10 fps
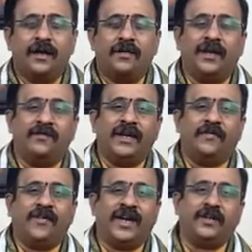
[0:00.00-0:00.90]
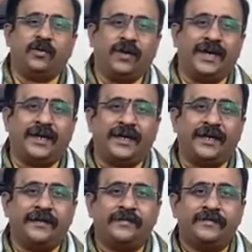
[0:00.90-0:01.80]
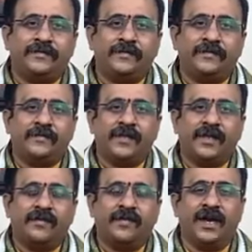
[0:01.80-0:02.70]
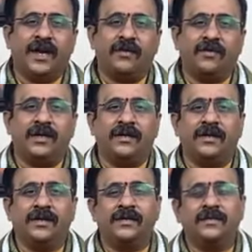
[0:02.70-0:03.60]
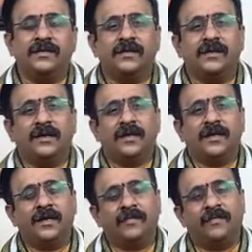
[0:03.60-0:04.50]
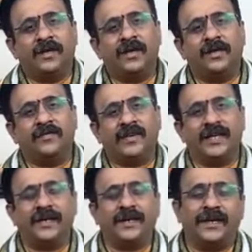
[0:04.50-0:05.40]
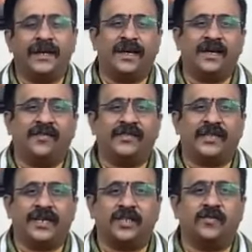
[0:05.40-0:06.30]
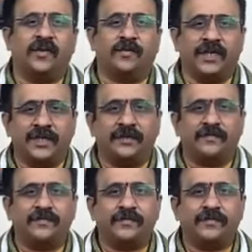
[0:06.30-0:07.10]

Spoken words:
When we define today, we are going in a world of, in an era of transformation.